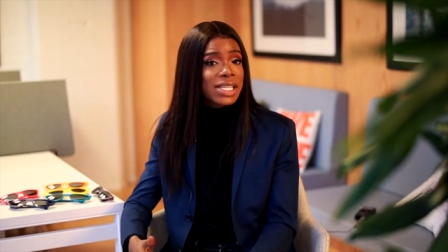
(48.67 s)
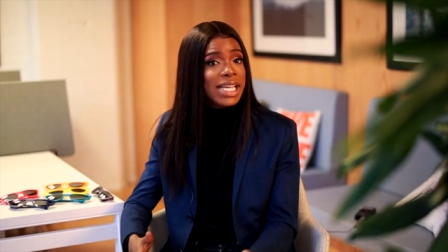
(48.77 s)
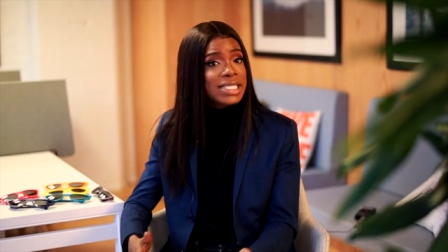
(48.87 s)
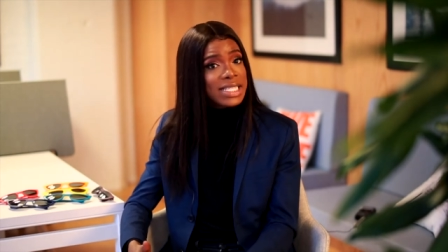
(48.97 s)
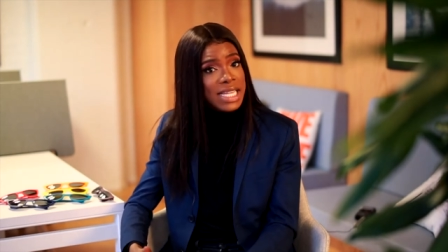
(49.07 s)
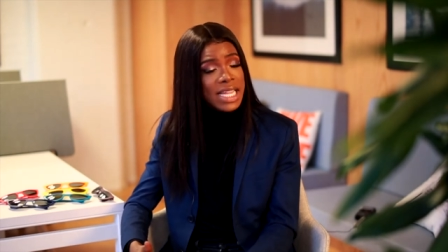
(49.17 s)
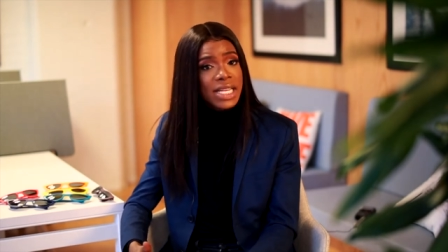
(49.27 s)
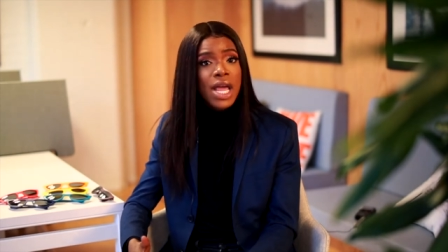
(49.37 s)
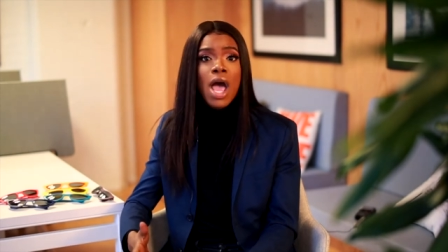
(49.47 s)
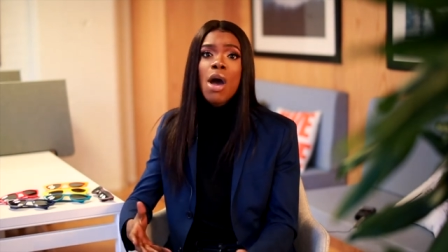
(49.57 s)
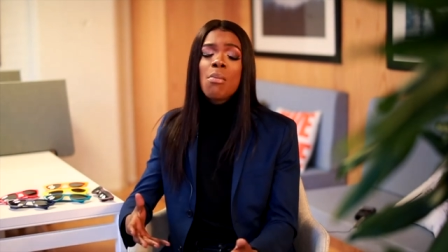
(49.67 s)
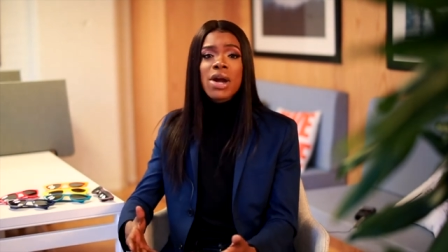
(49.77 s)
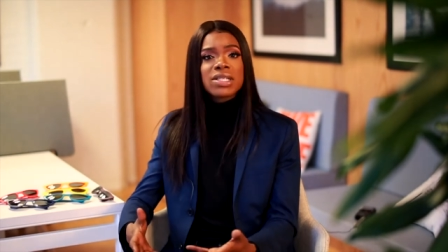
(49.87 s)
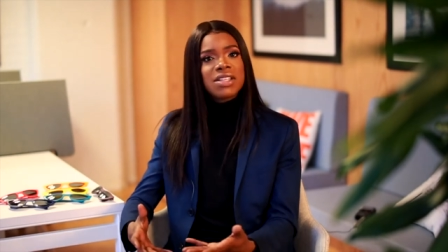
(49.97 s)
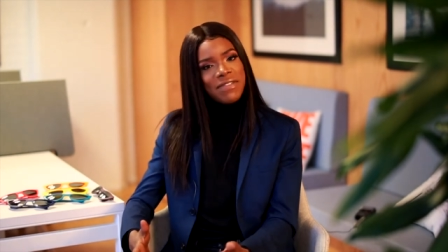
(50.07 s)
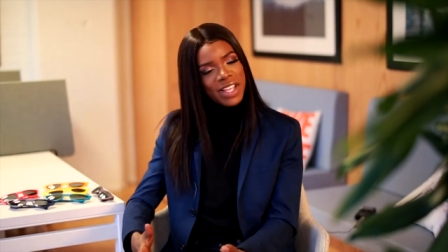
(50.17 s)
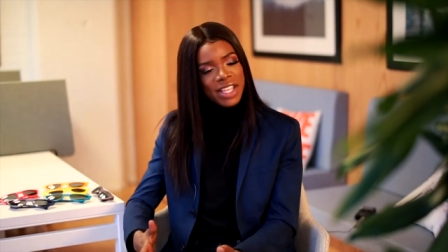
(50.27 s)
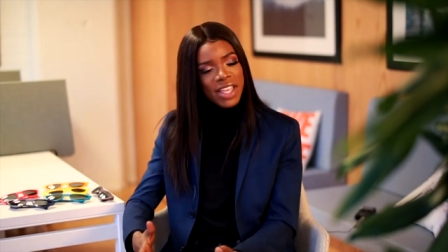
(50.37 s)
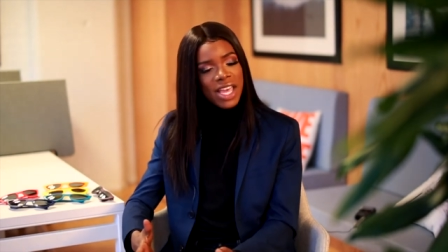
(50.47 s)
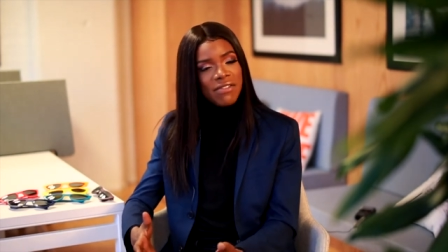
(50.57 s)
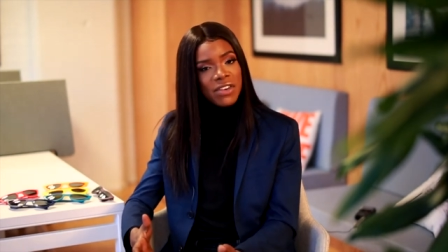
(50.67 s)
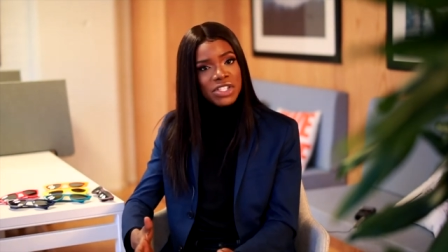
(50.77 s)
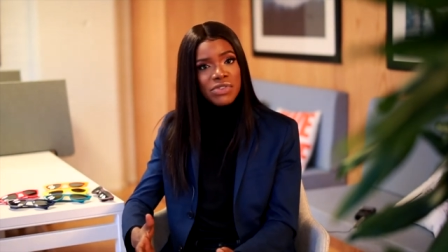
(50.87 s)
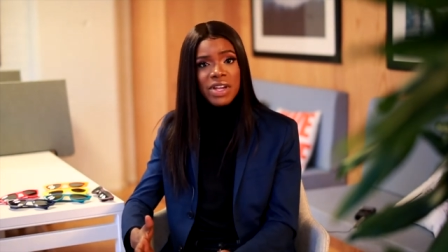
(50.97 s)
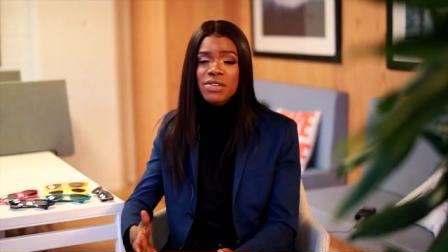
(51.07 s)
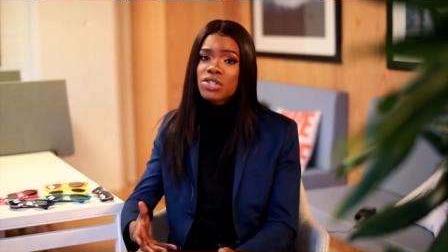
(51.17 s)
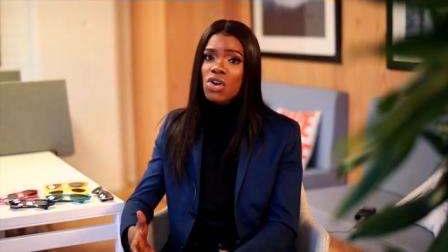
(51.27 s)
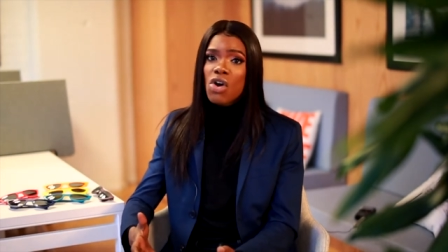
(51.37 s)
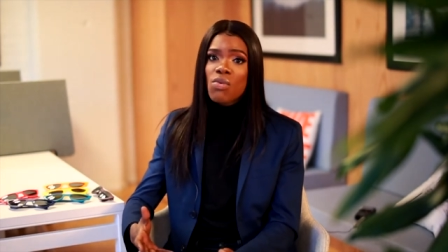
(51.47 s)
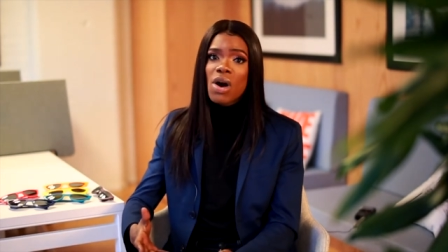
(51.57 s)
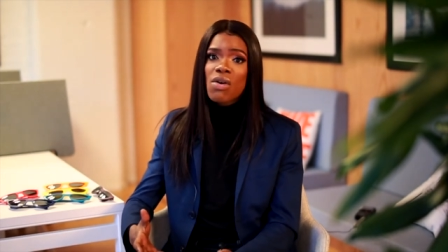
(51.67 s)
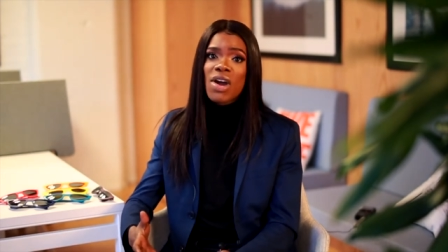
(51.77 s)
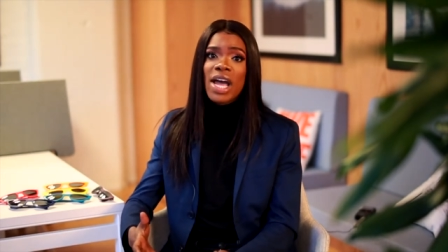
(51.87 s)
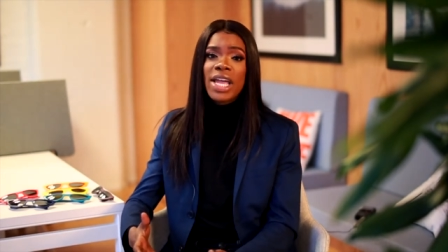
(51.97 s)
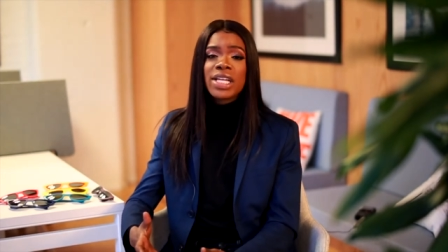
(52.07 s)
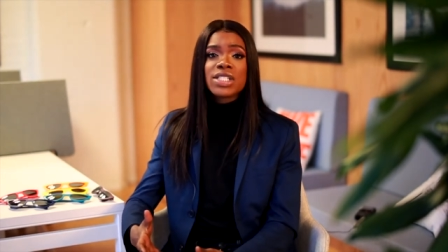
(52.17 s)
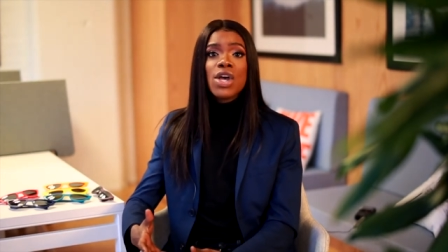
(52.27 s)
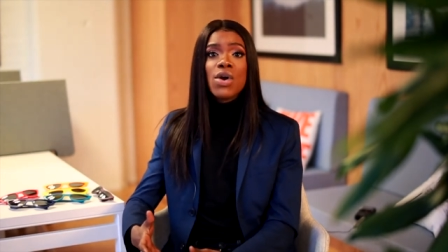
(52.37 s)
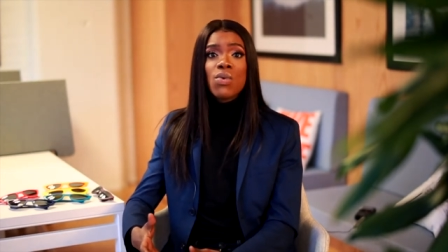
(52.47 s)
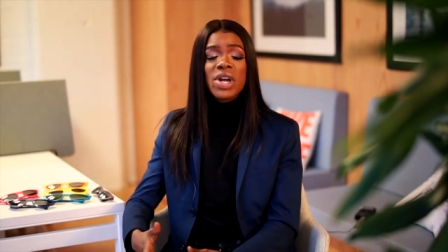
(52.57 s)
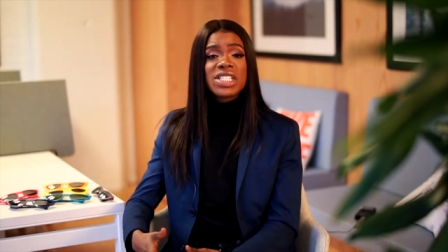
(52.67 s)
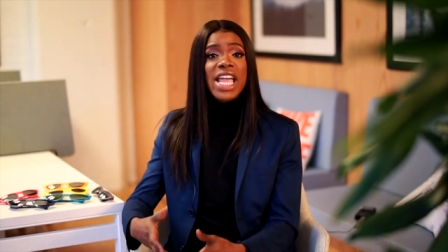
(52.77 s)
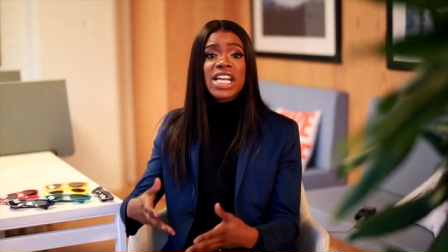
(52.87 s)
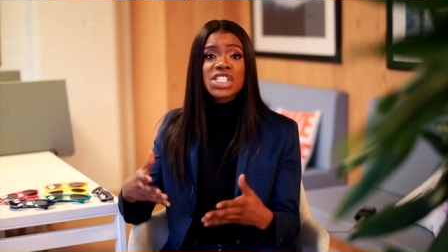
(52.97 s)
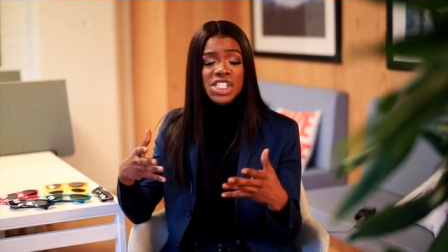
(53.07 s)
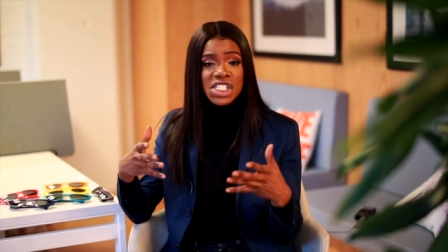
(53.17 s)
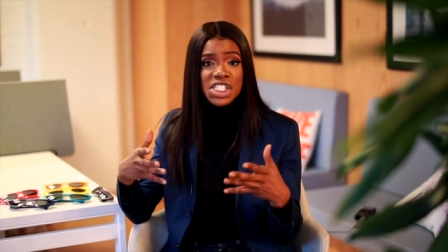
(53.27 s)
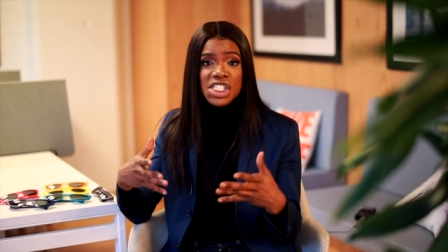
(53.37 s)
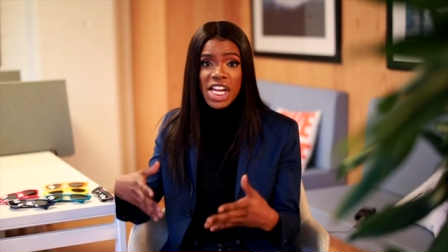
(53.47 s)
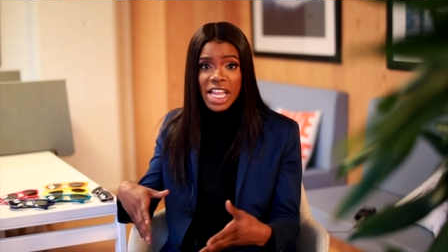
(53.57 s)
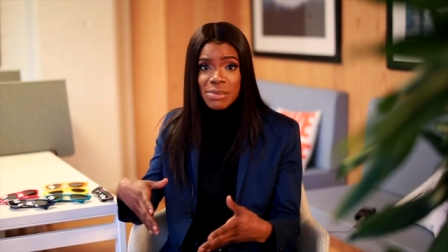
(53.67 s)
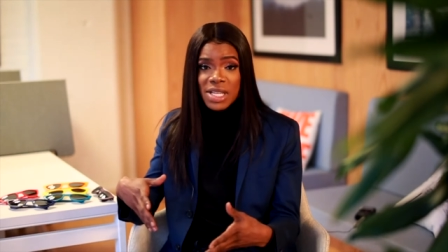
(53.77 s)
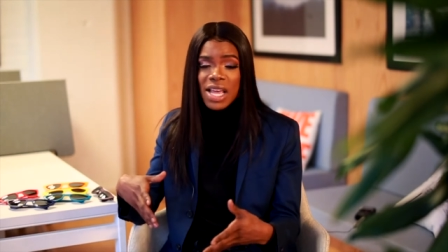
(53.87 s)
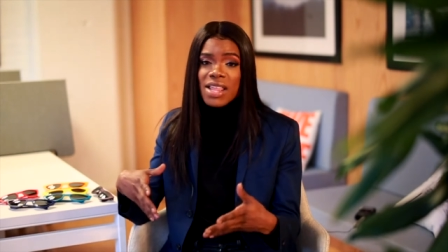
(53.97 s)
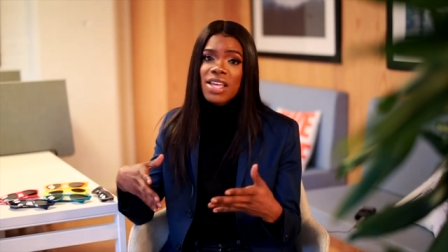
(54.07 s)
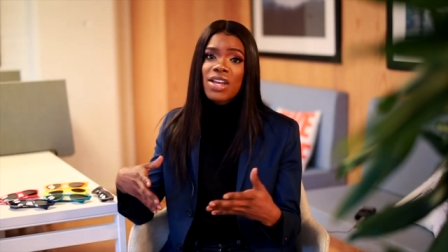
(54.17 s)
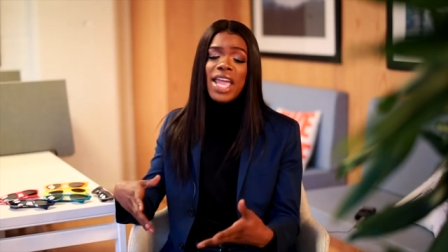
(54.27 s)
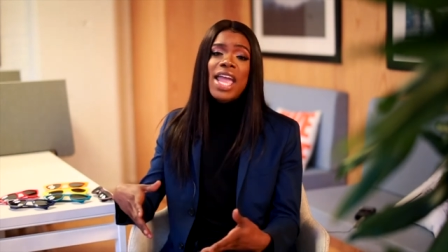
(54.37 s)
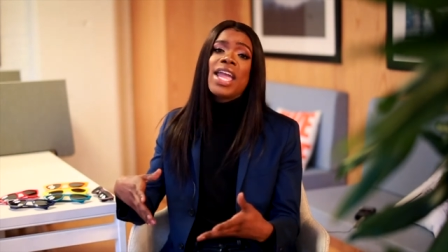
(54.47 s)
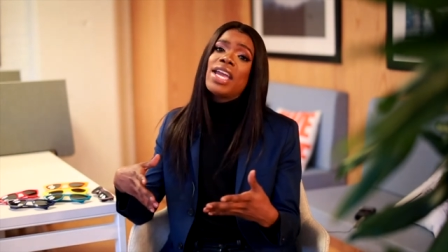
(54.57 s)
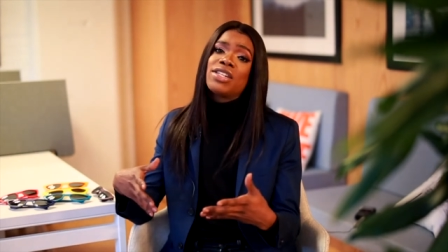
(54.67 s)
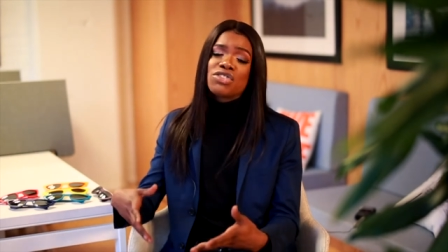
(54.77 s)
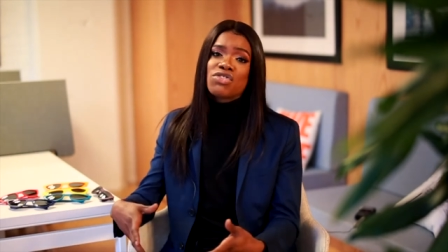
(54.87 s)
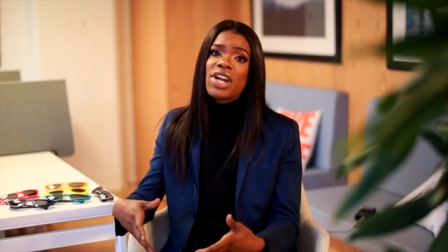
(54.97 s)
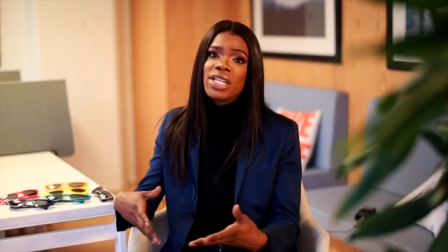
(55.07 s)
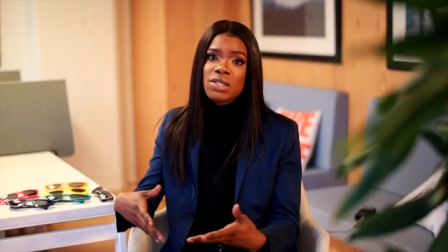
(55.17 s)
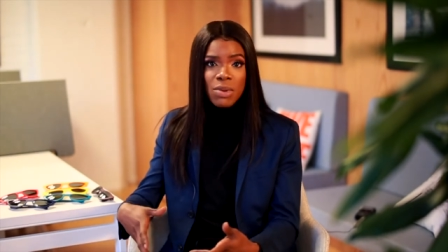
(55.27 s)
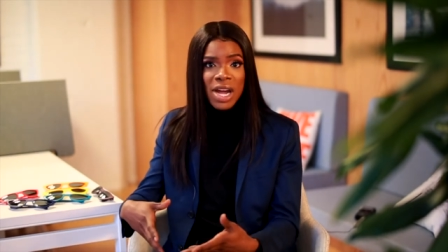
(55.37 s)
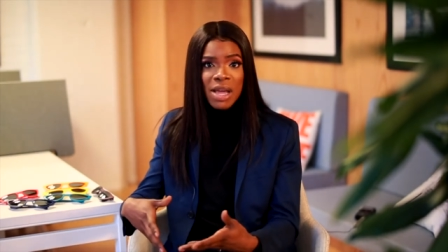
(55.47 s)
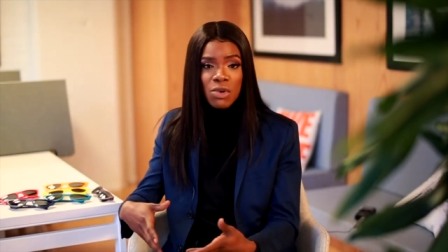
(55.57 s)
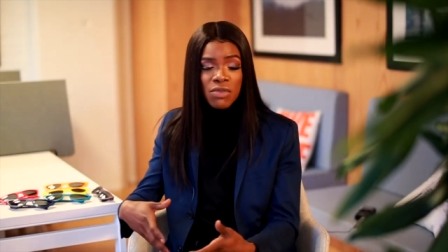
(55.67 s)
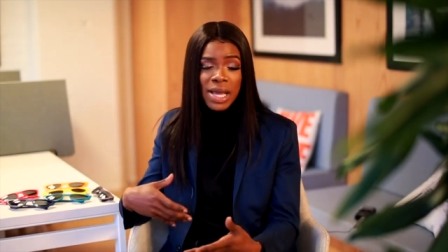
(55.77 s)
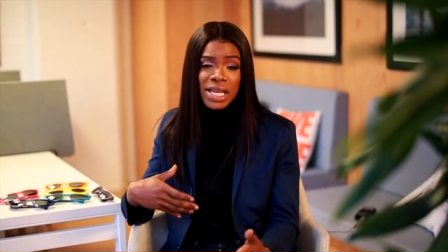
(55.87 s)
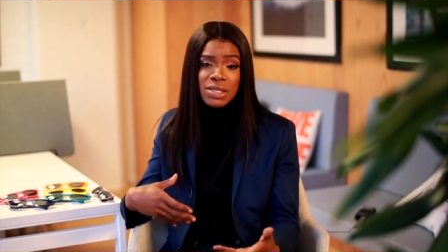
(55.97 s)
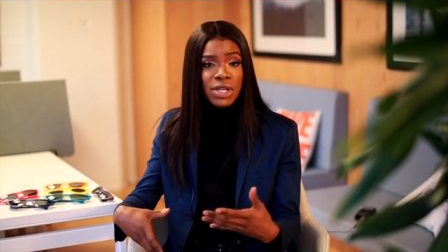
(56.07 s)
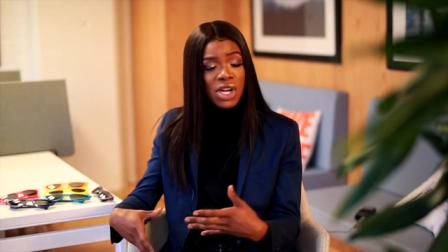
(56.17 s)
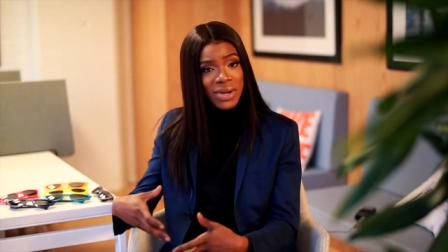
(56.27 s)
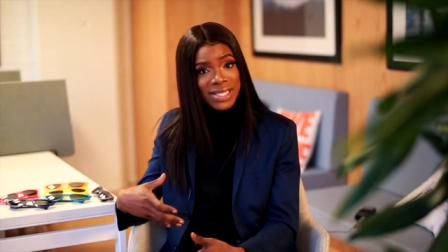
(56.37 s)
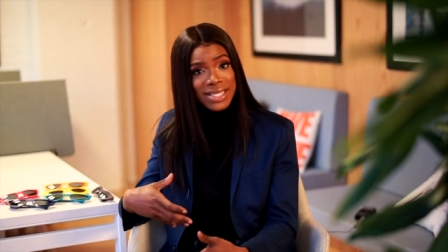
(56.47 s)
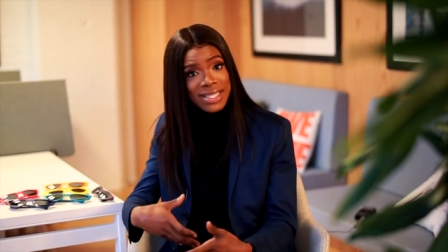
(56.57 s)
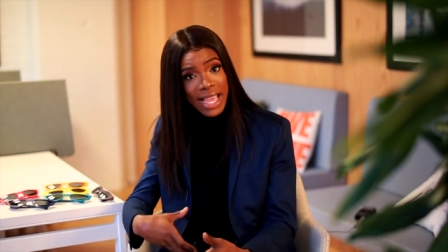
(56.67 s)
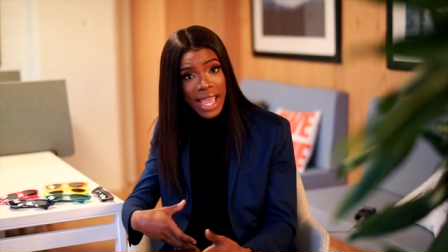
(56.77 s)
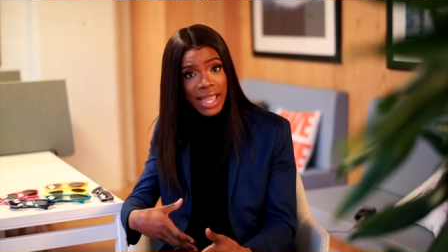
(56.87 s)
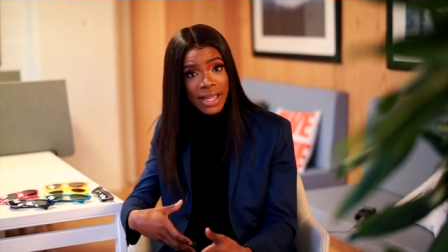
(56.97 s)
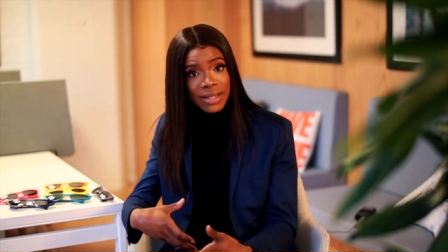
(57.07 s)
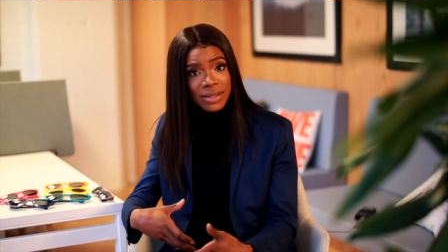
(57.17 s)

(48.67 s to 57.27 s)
nineteen marks the fiftieth anniversary of the Stonewall Riots, which actually shaped the gay and trans pride movement as we know it today.